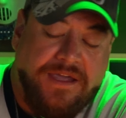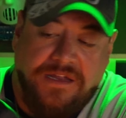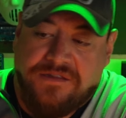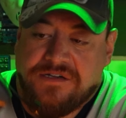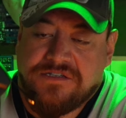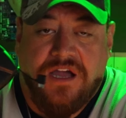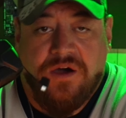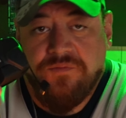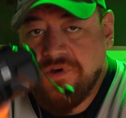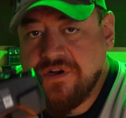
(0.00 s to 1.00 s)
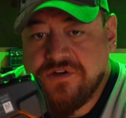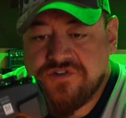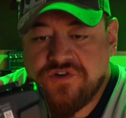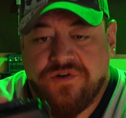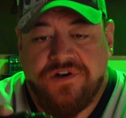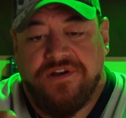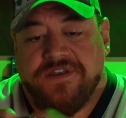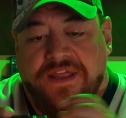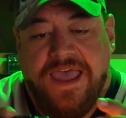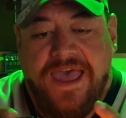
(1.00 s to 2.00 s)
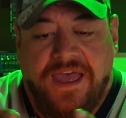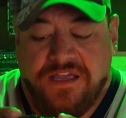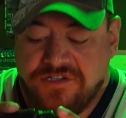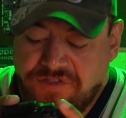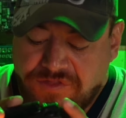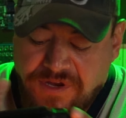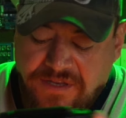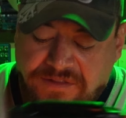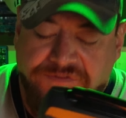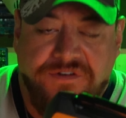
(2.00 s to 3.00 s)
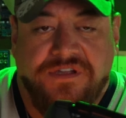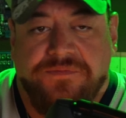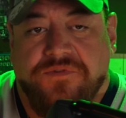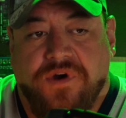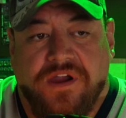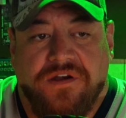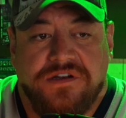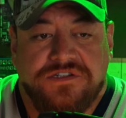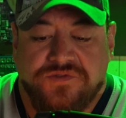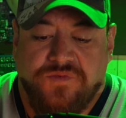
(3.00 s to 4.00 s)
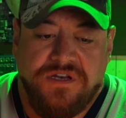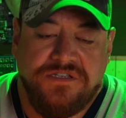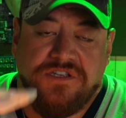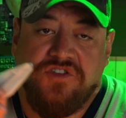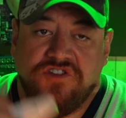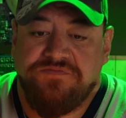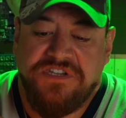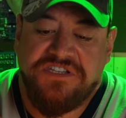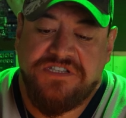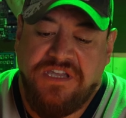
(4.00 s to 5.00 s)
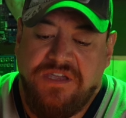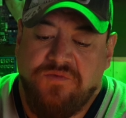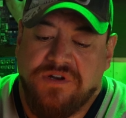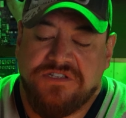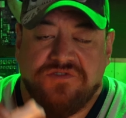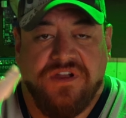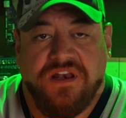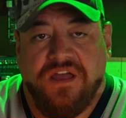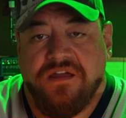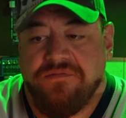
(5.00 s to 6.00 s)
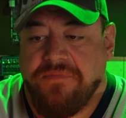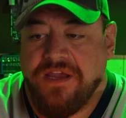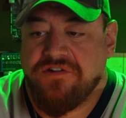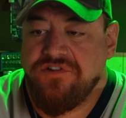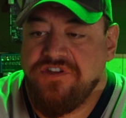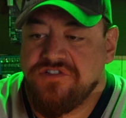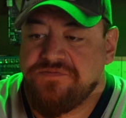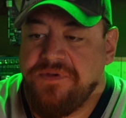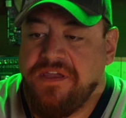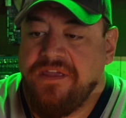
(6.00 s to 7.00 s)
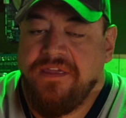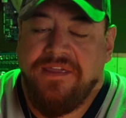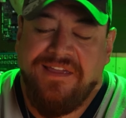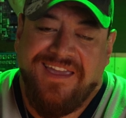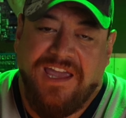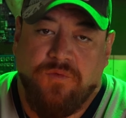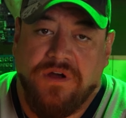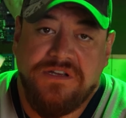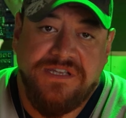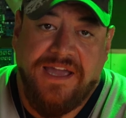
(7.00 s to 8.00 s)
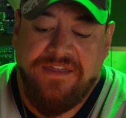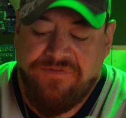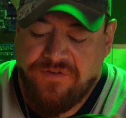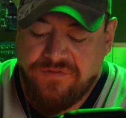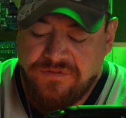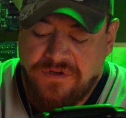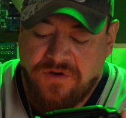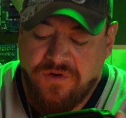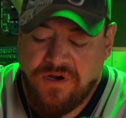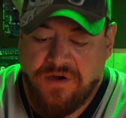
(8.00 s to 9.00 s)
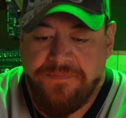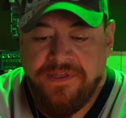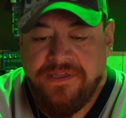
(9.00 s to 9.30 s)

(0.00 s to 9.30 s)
It does come with a controller that has 3 different type of wires. One is the USB-C, one is the regular micro USB, and one is the iPhone hookup.